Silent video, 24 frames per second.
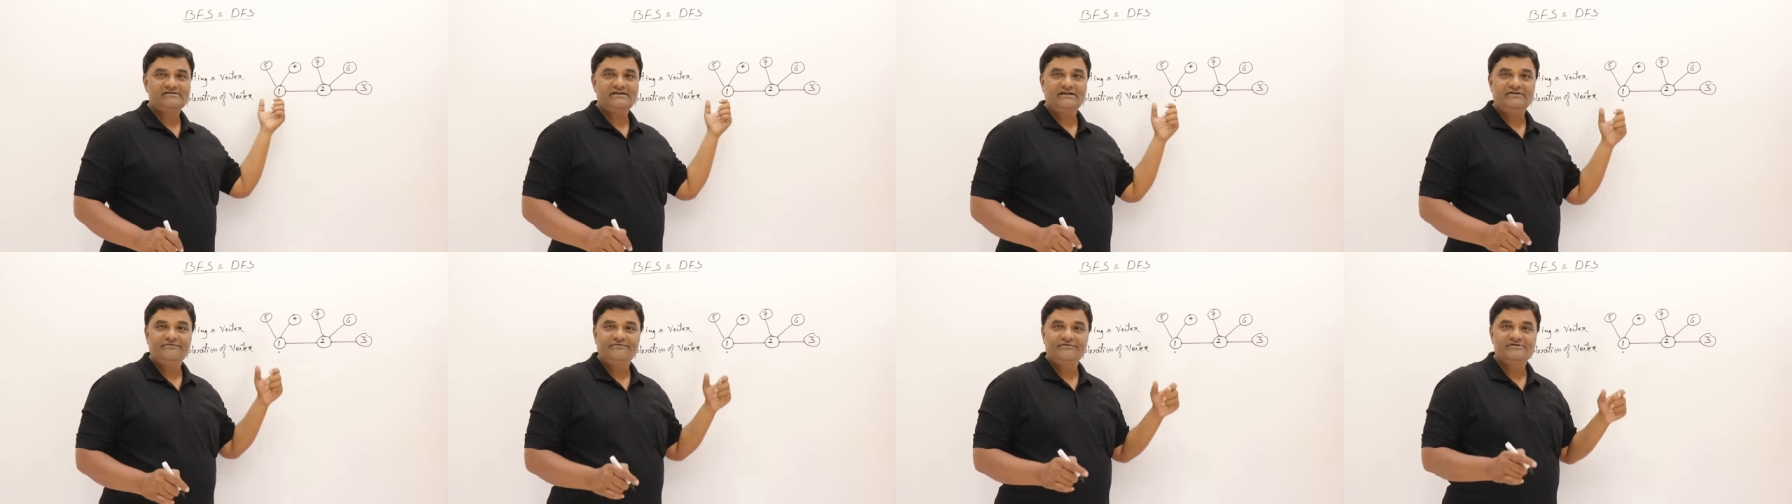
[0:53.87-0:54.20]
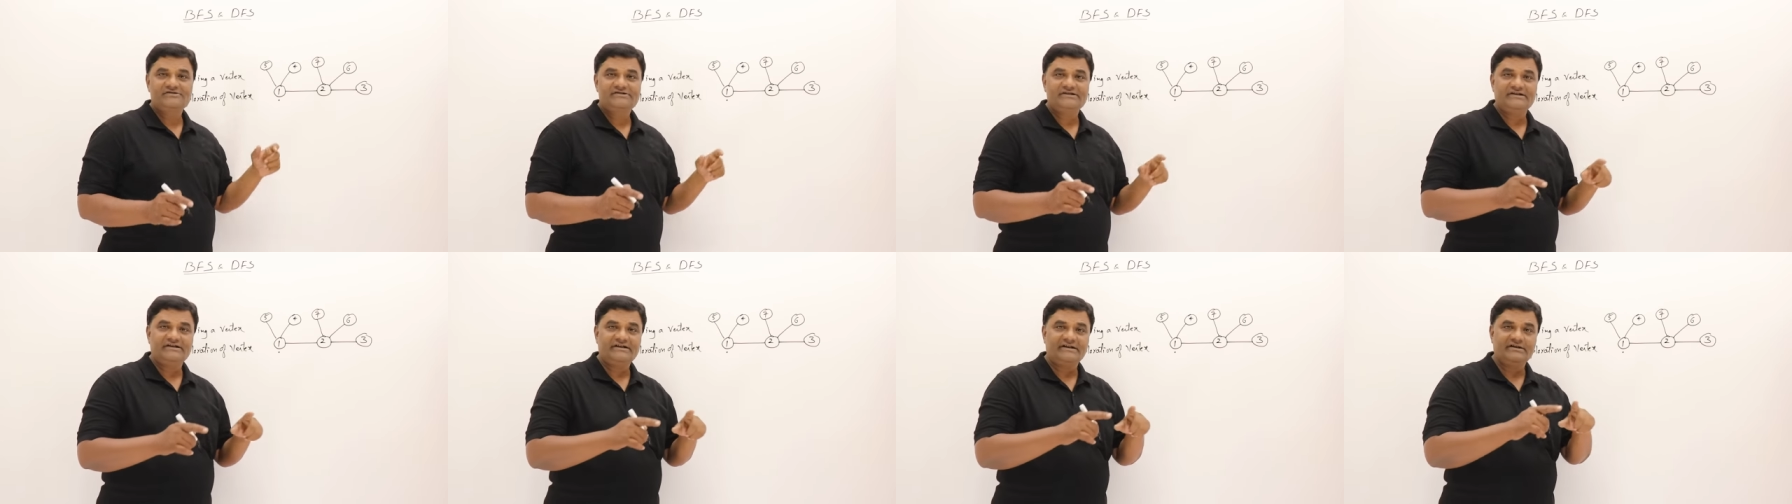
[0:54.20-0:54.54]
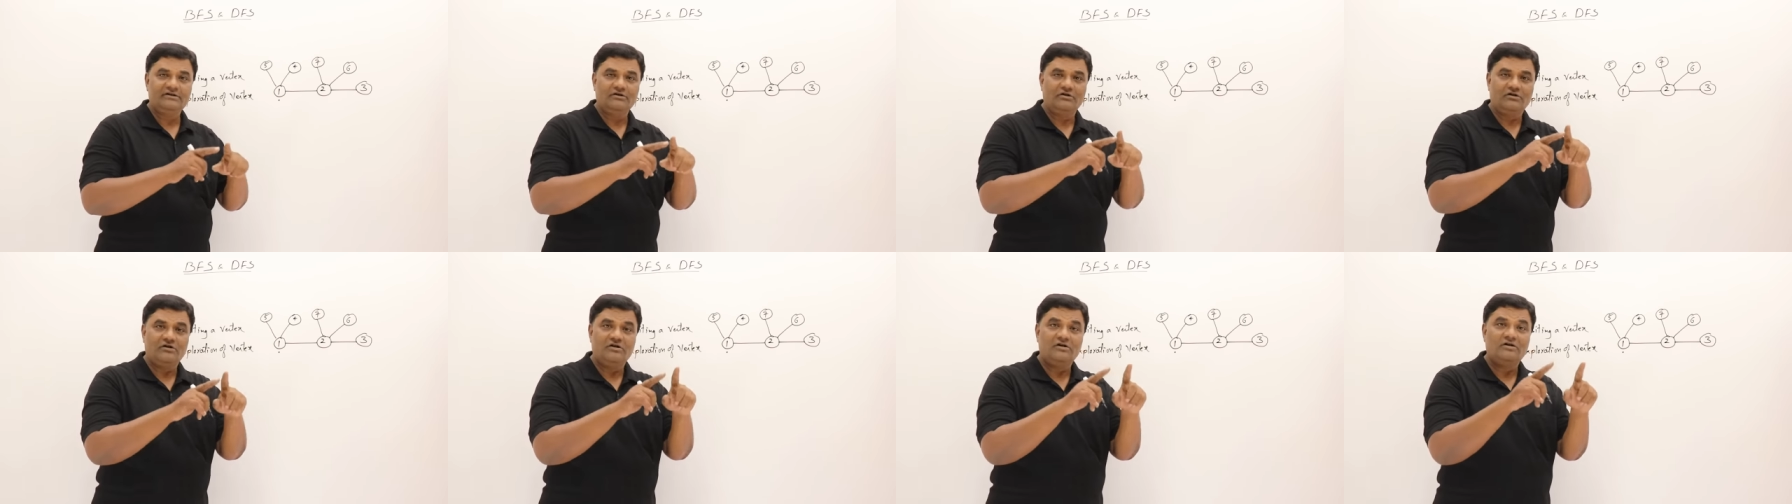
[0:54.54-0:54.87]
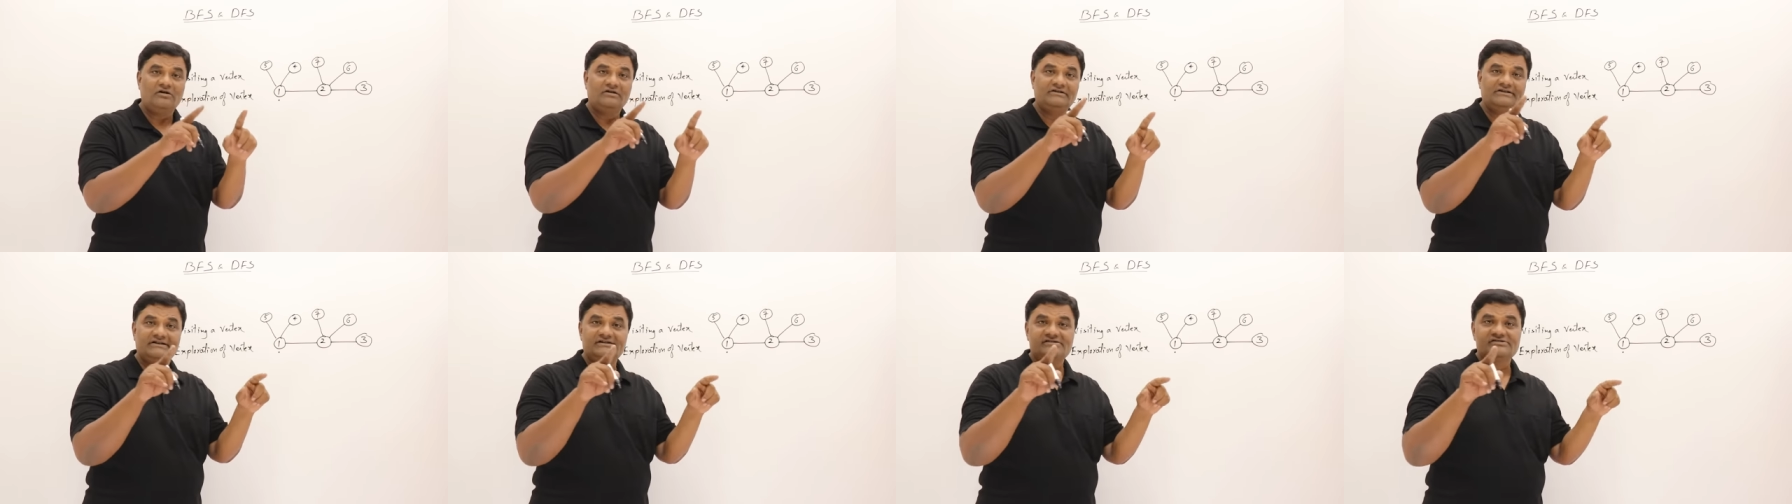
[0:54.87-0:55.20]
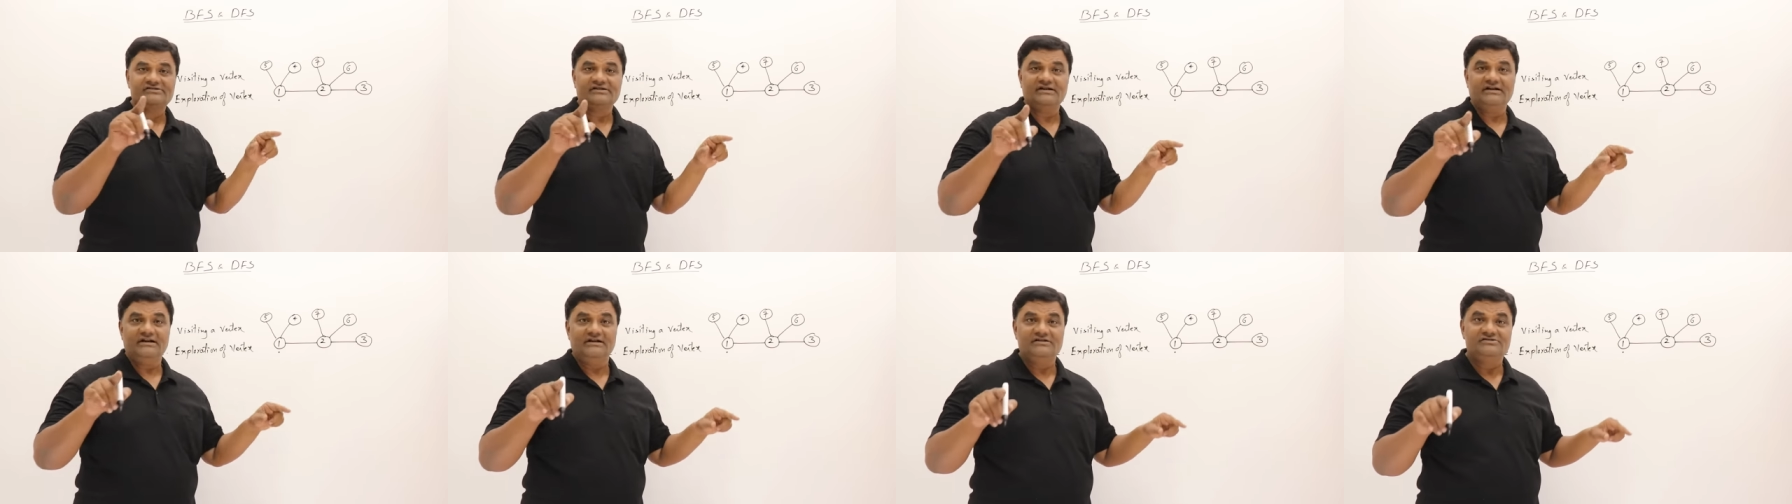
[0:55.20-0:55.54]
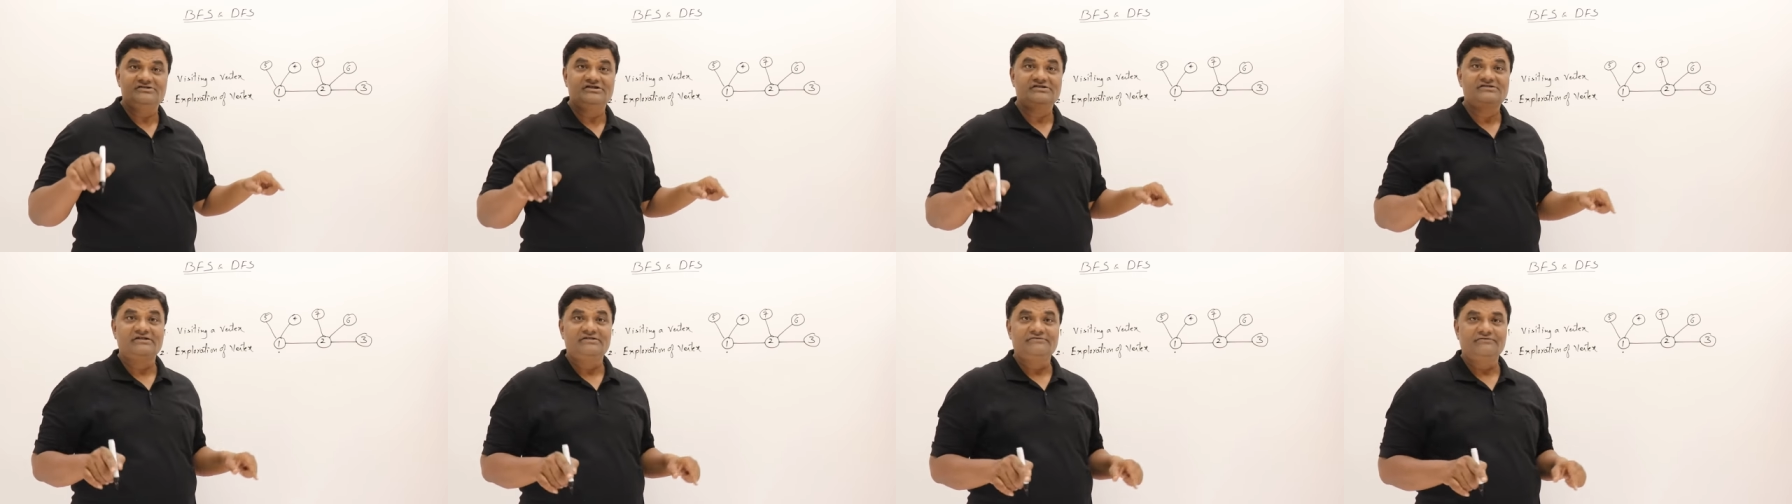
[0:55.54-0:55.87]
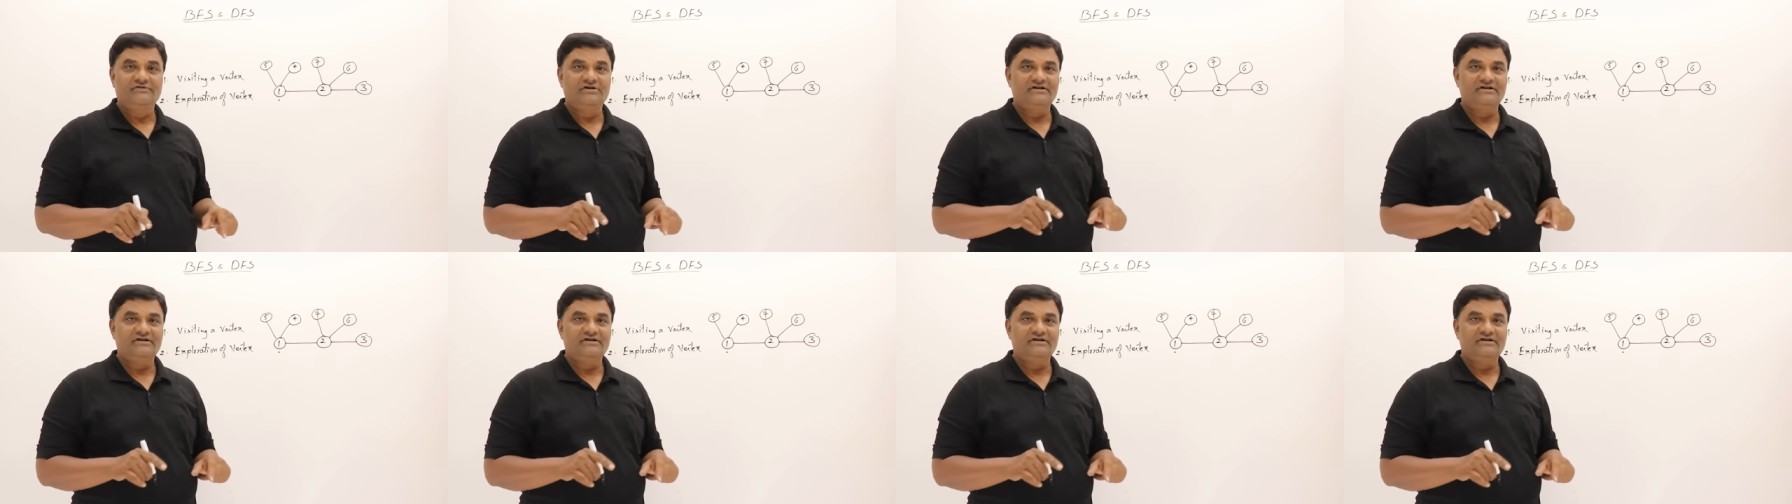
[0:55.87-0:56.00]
then visiting all its adjacent